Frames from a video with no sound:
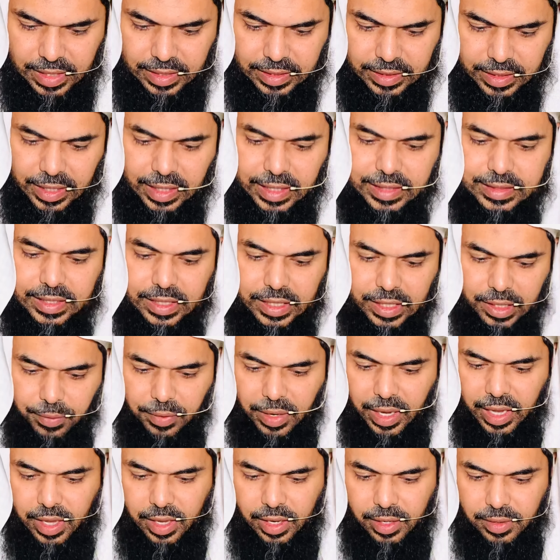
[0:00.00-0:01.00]
there is a
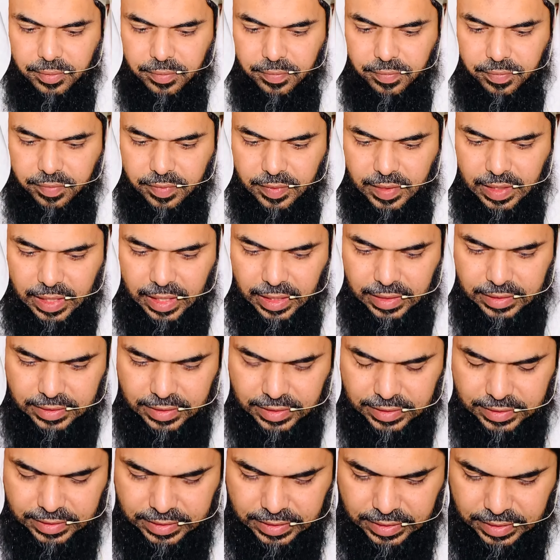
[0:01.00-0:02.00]
riwayah, and
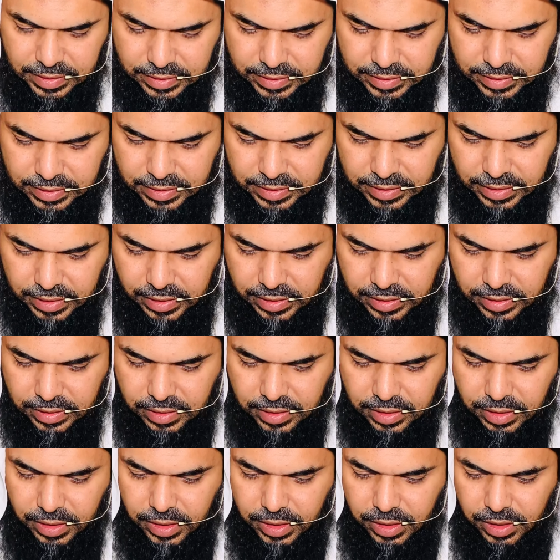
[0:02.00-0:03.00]
this is in
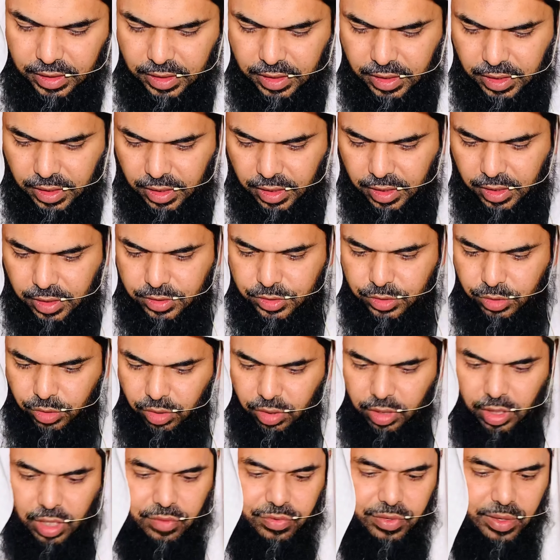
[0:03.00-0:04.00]
the uh,
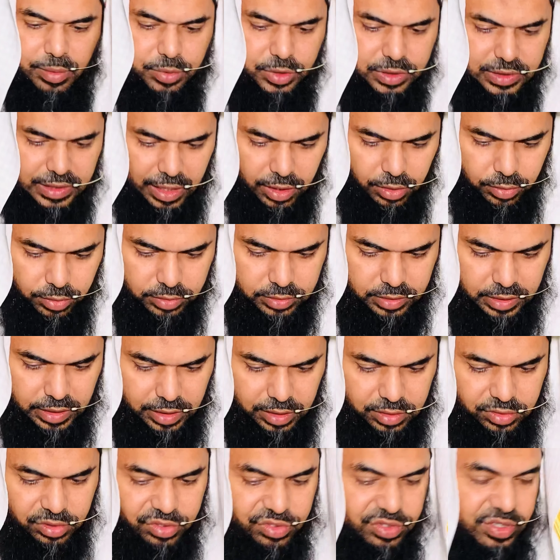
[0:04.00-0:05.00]
Sunan of Abu Dawud,
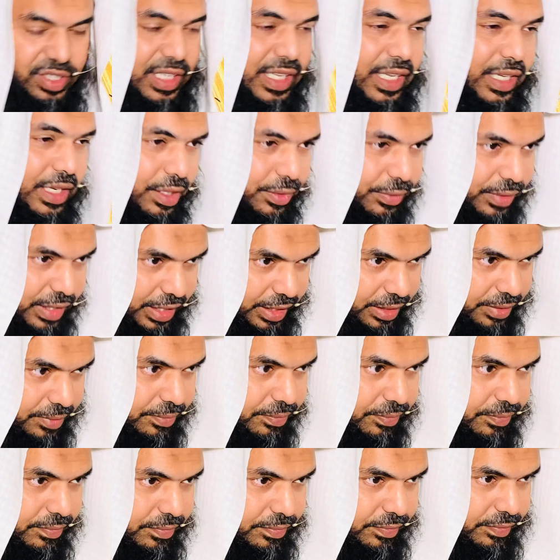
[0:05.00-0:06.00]
and it's a Sahih riwayah.
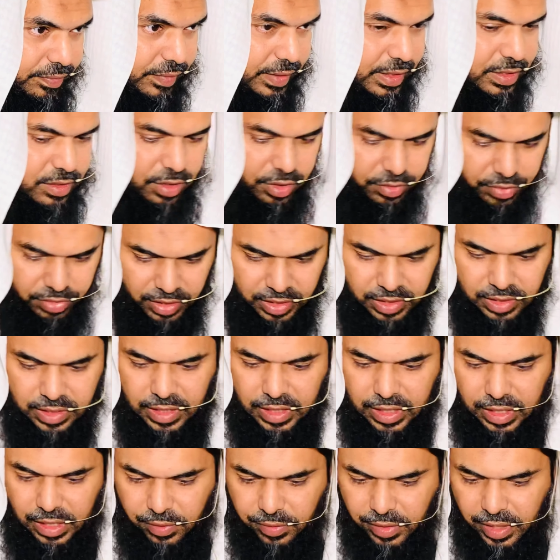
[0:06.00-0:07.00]
It's
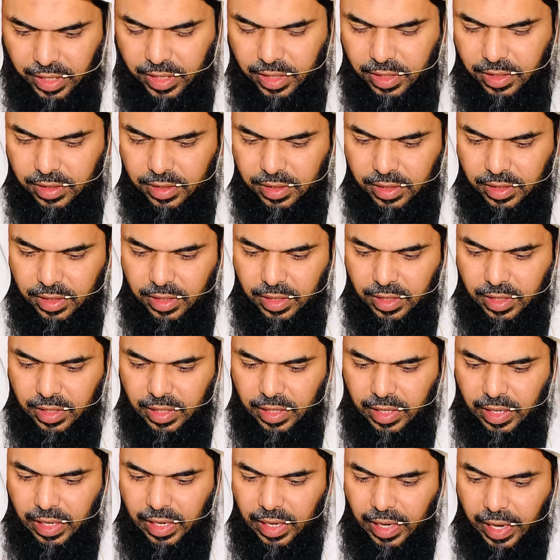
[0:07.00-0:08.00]
authentic riwayah.
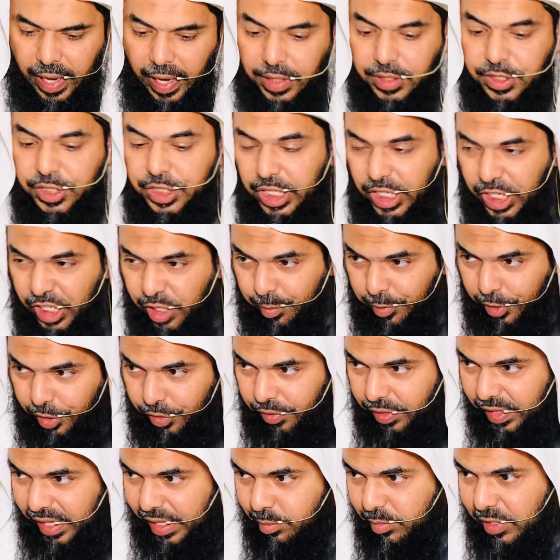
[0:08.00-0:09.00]
Uh, as Shaykh ibn
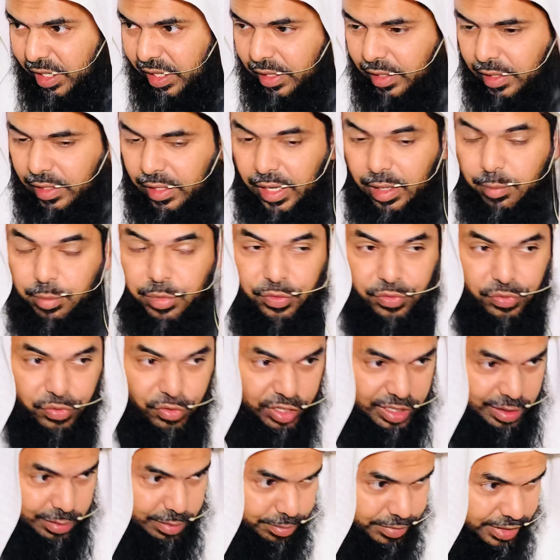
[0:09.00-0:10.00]
Uthaymeen and
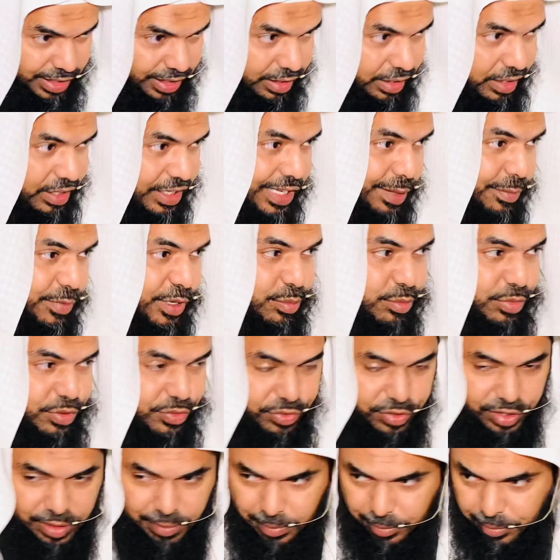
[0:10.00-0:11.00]
before him Ibn al-Qayyim and
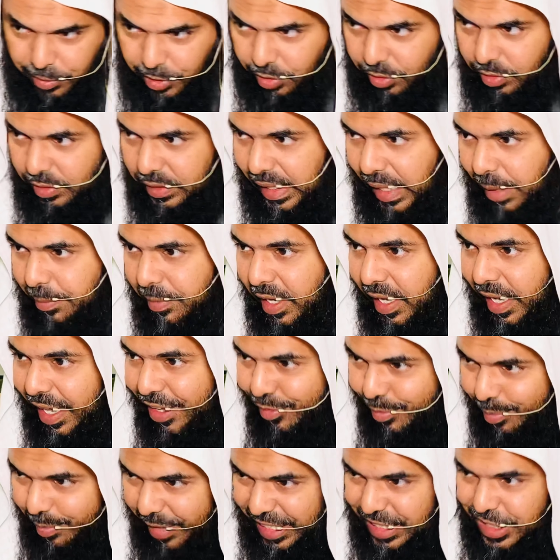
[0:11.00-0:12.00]
before him Ibn Qudama
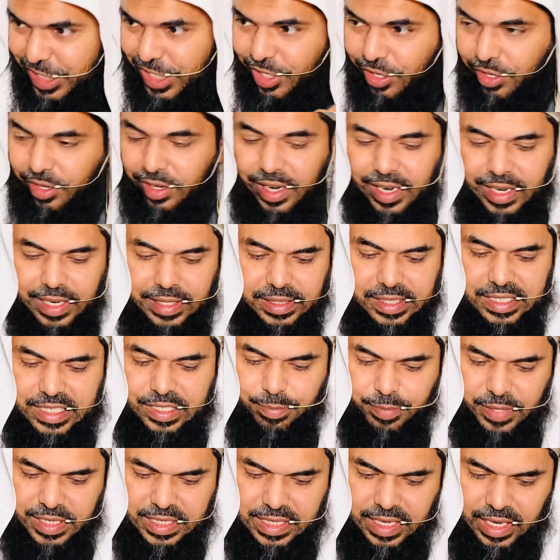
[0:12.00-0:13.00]
have mentioned regarding
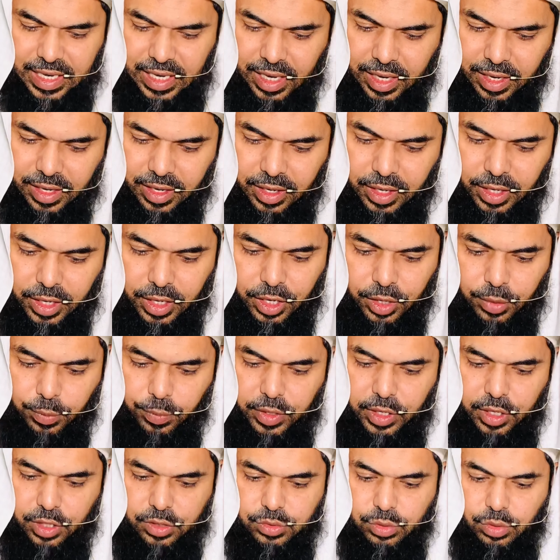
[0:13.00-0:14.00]
this mas'ala
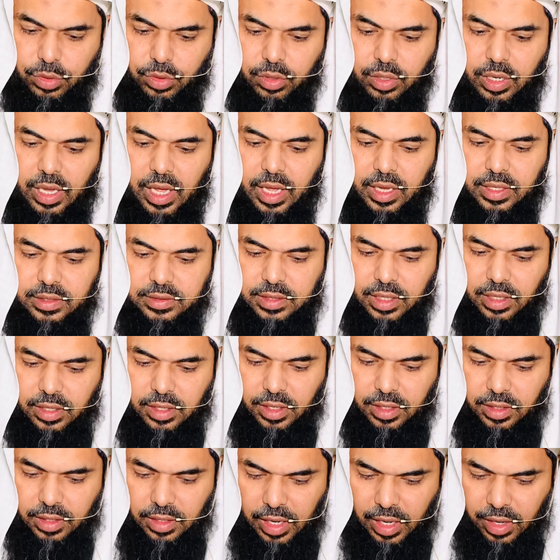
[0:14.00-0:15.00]
where Rasulullah
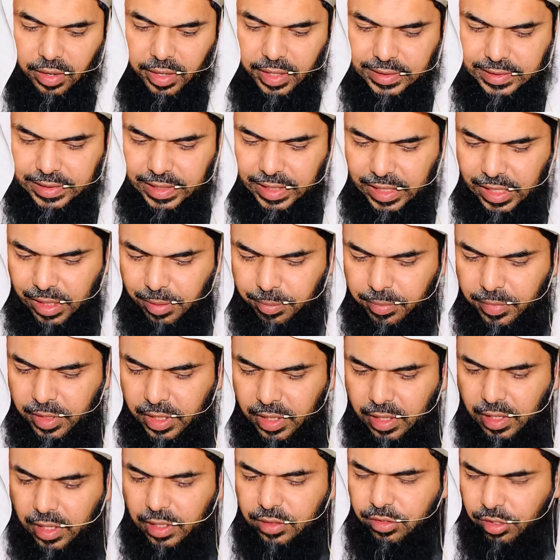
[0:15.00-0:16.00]
sallallahu alayhi wasallam
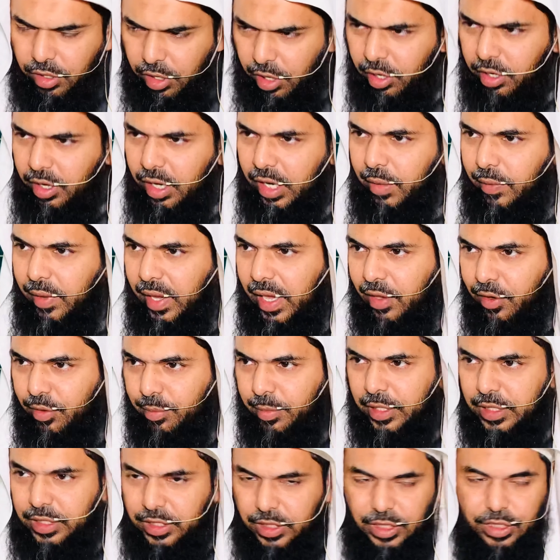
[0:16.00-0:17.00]
it's a longer riwayah I'll
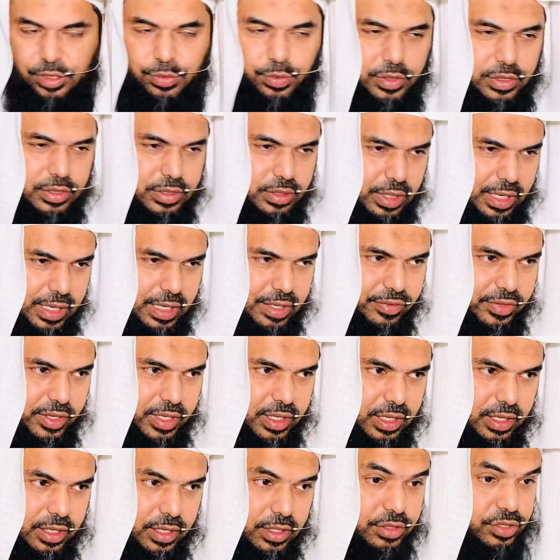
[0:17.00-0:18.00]
mention just what's
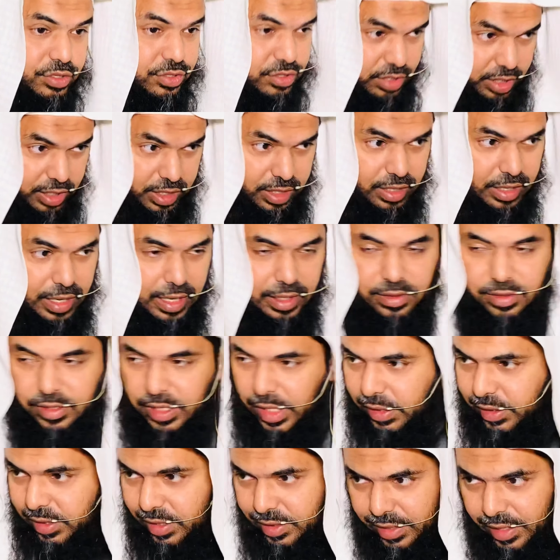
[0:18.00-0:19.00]
relevant so sahih I
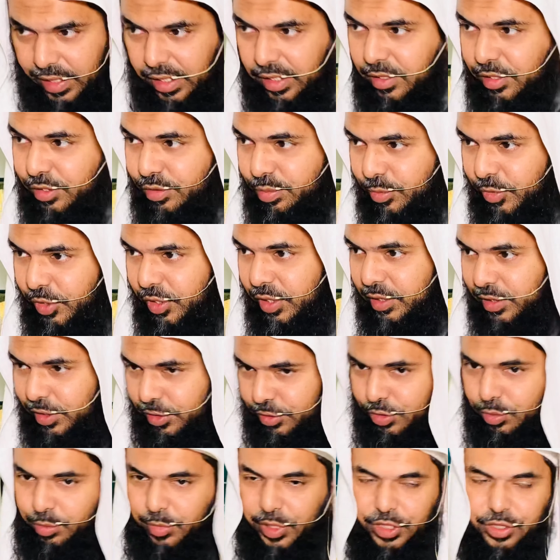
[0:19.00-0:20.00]
checked the sanad this morning
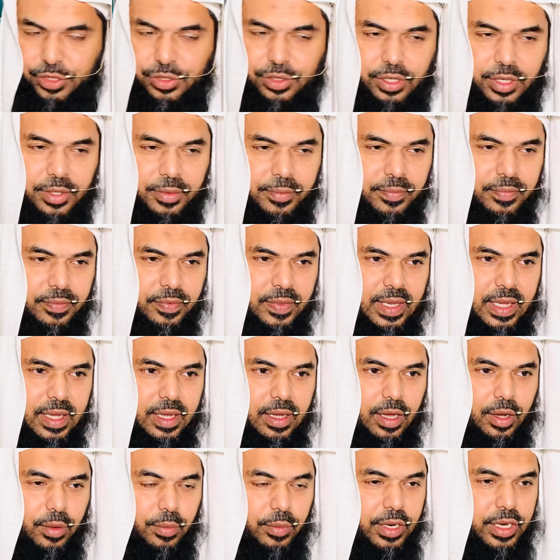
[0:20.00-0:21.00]
just to make sure
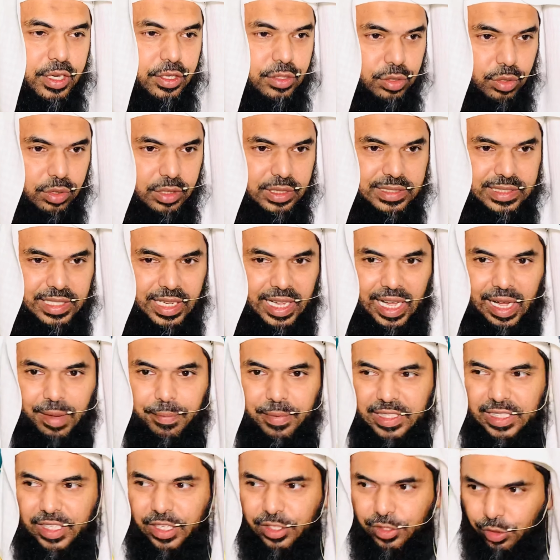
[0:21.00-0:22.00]
where he told the
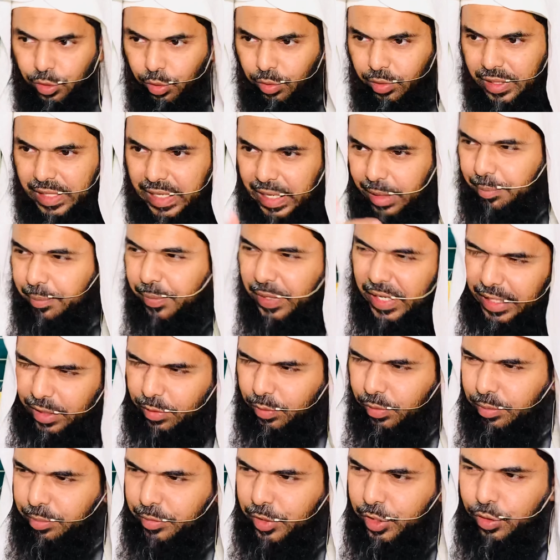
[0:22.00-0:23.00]
sahaba that don't
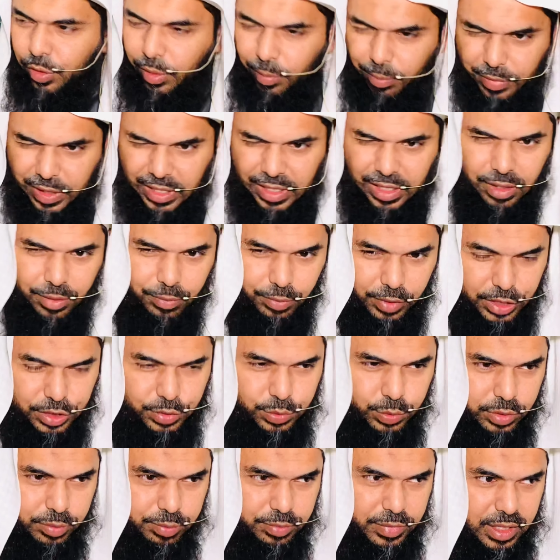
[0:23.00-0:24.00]
compete with me don't be in a
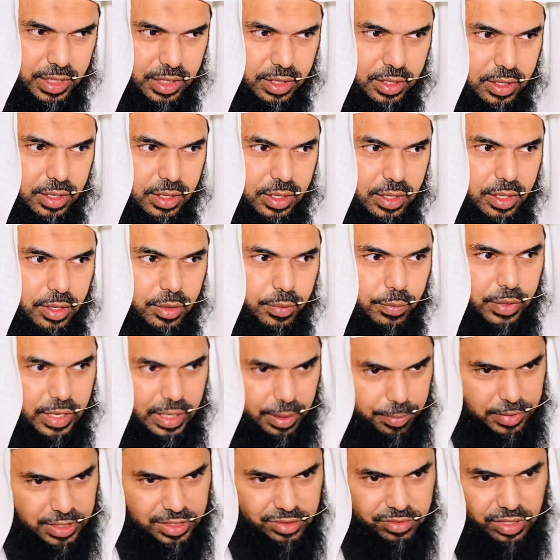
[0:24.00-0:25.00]
rush with me when
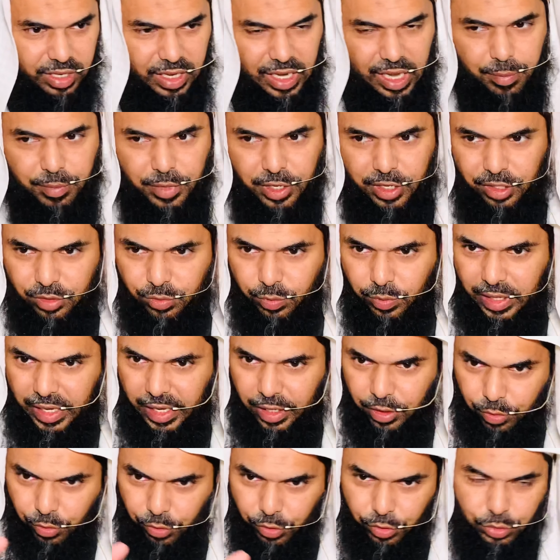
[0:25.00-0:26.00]
I'm in salah because when
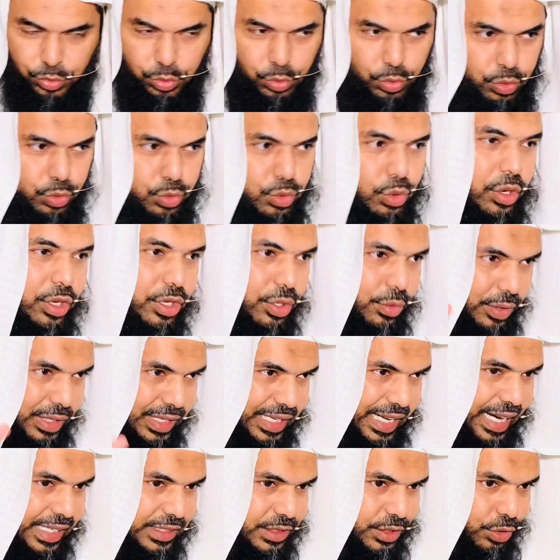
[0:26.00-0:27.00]
I go into ruku' you will
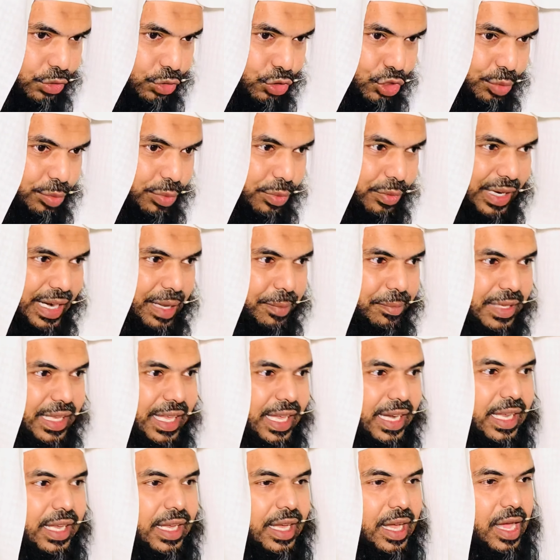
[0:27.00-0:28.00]
catch the ruku' but when I'm
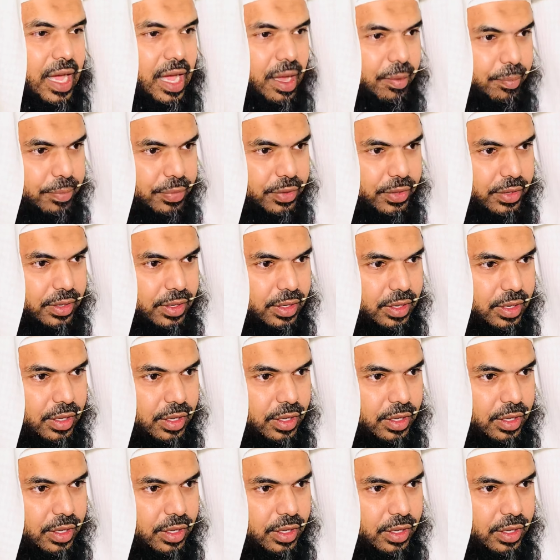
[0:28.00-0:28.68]
getting up